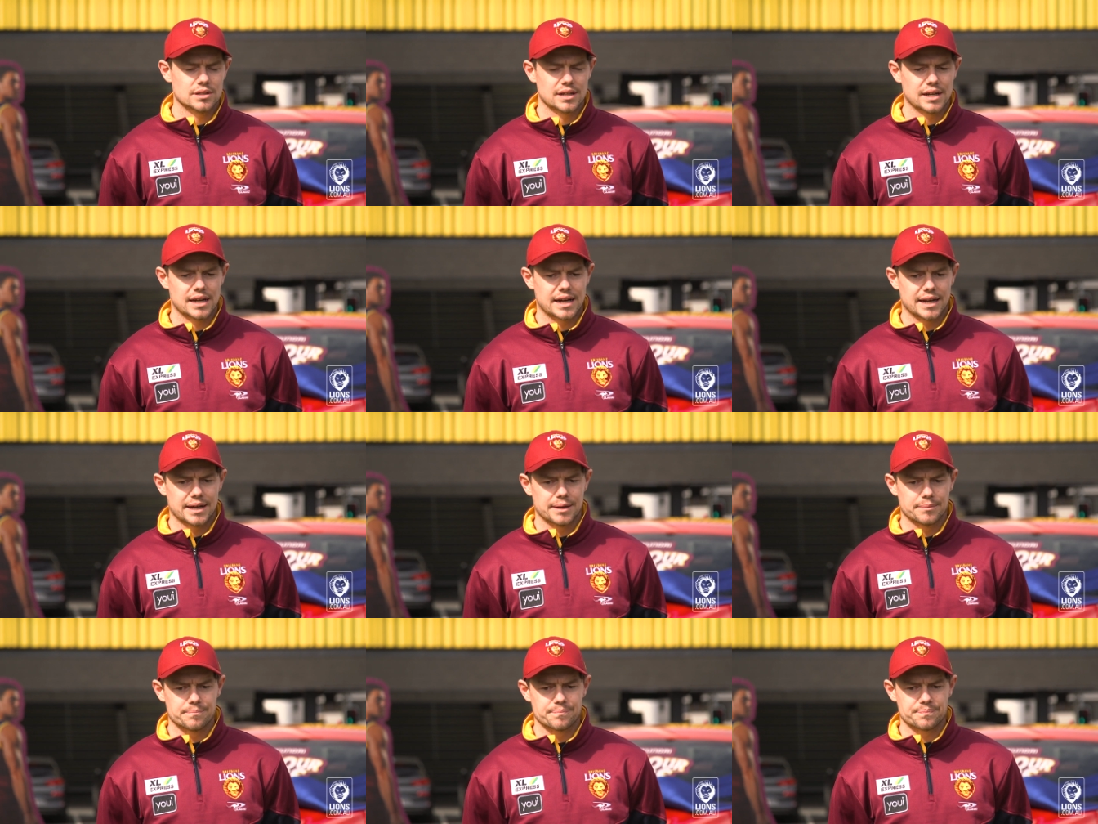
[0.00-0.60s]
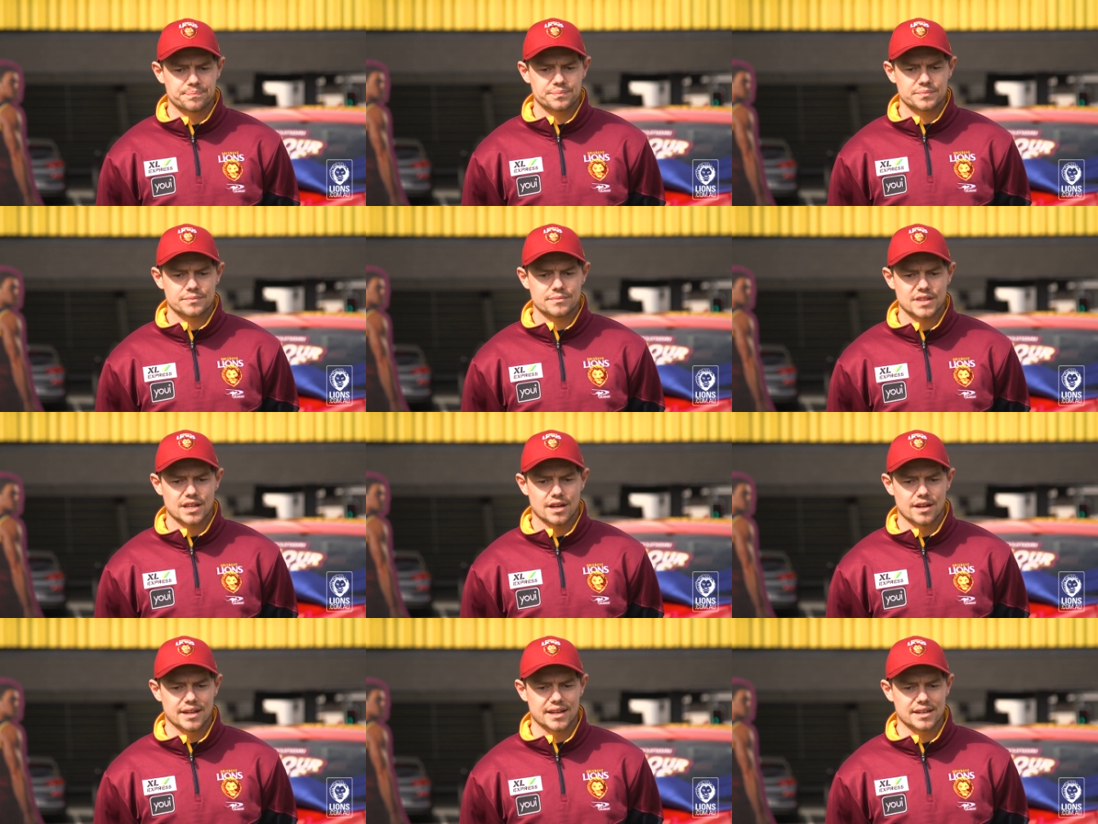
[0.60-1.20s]
Um,
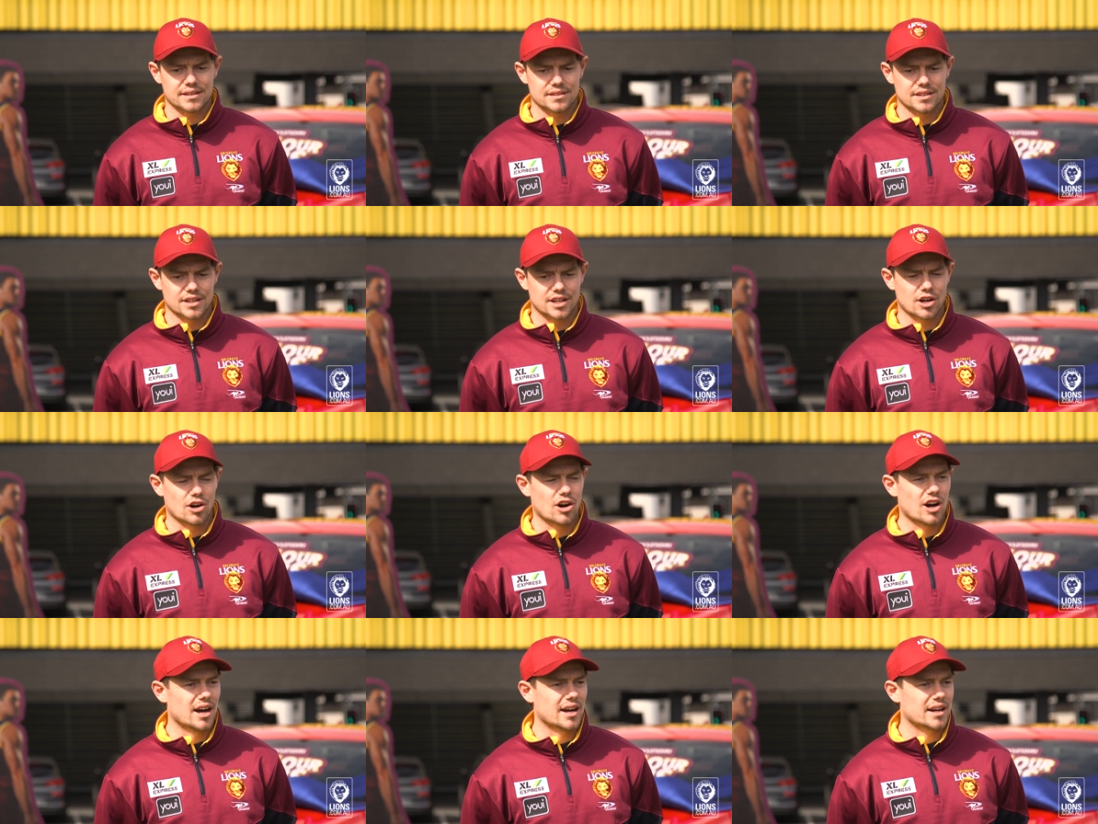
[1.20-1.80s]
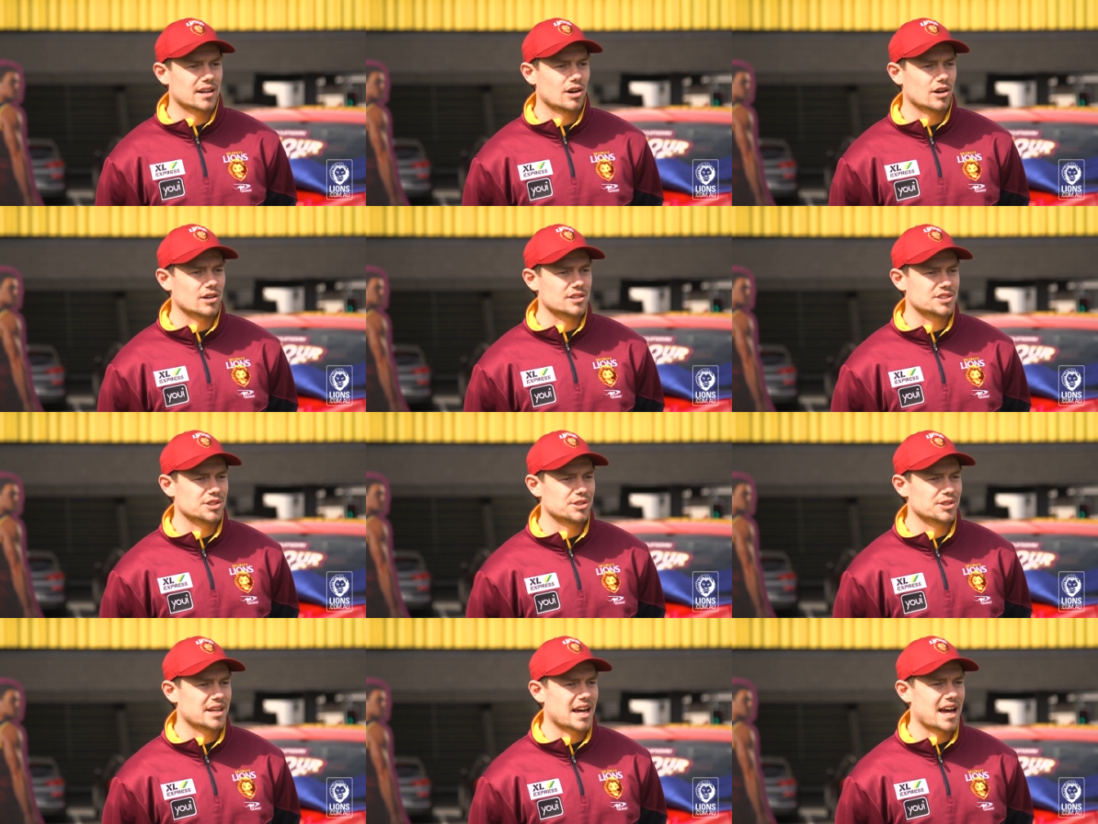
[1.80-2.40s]
I think Nakia
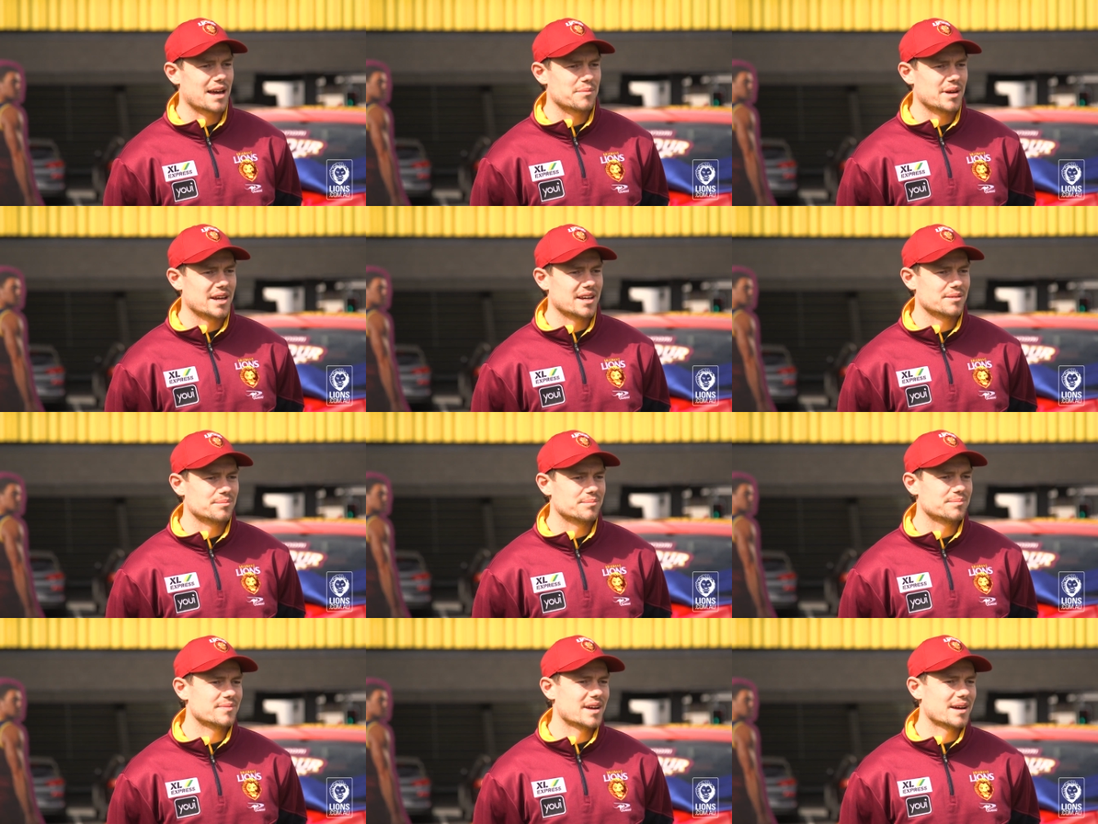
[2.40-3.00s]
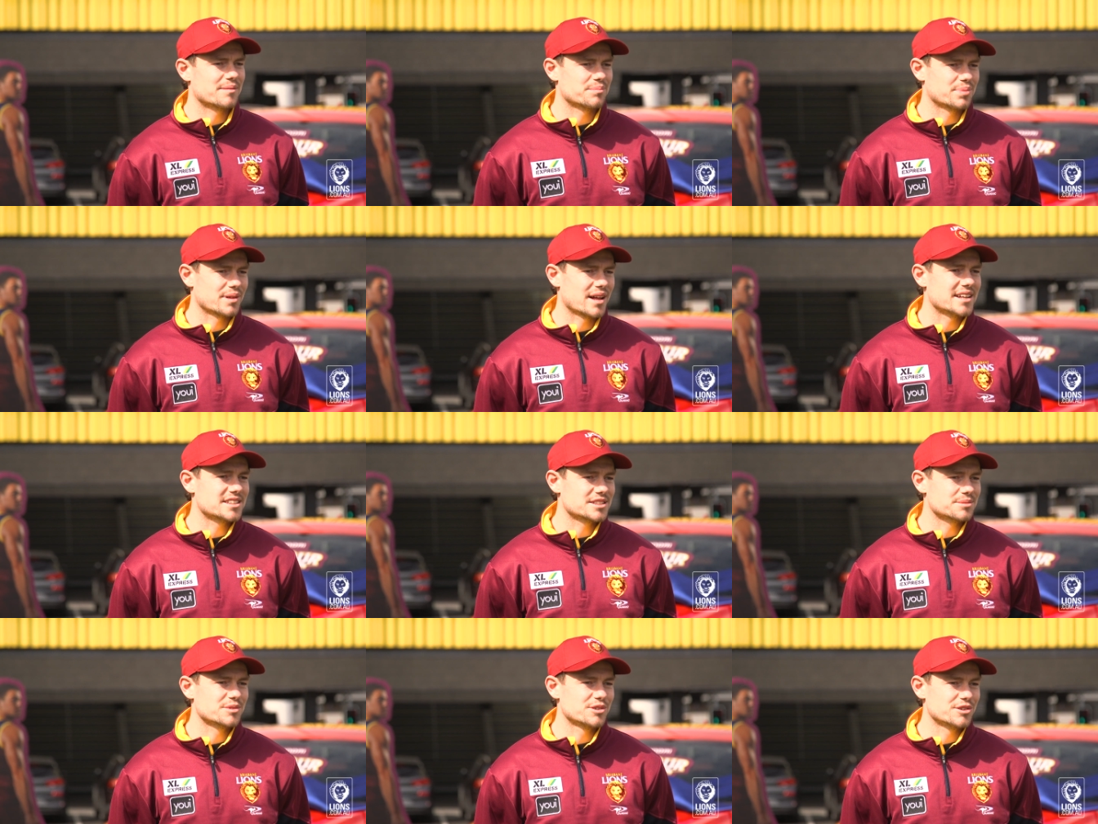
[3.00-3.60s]
Cockatoo came in and, and,
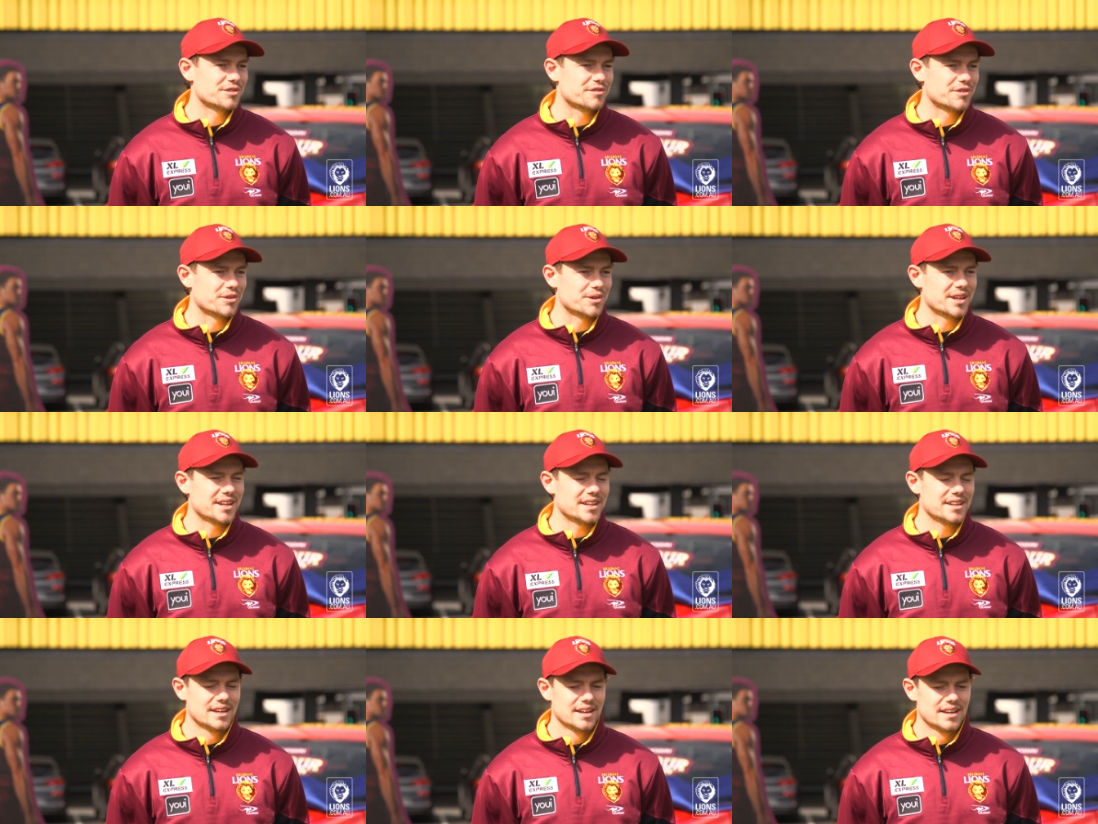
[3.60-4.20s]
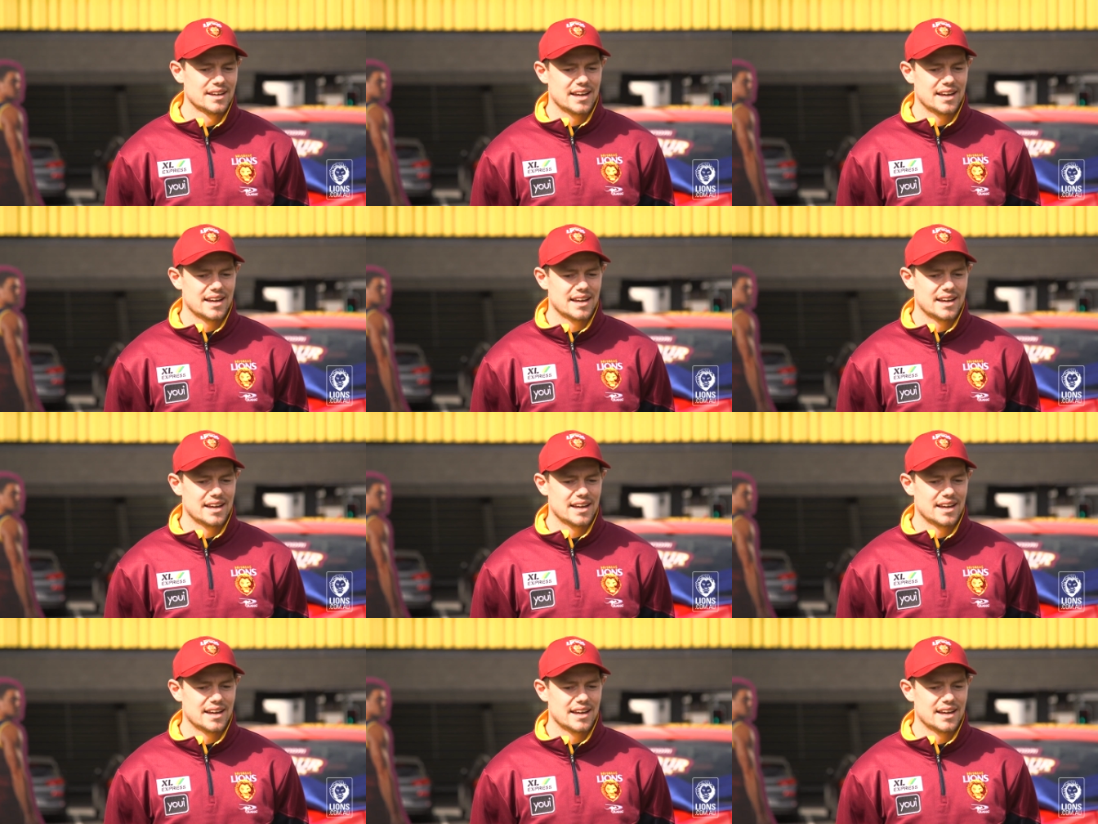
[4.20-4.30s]
played some good footy.